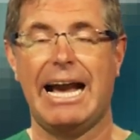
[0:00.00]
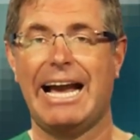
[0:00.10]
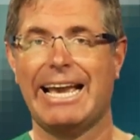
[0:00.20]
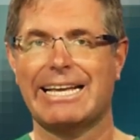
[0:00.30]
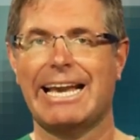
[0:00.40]

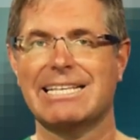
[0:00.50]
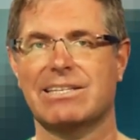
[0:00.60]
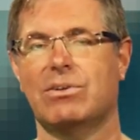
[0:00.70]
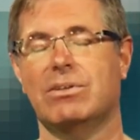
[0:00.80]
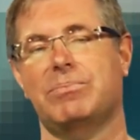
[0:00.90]
I, as
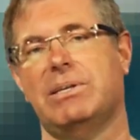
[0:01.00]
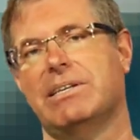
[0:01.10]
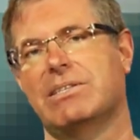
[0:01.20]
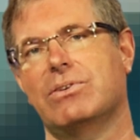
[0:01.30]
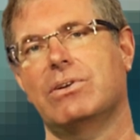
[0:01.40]
an
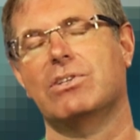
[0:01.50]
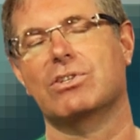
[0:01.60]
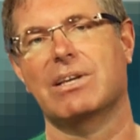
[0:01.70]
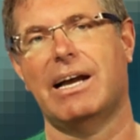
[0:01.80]
orthopedic surgeon,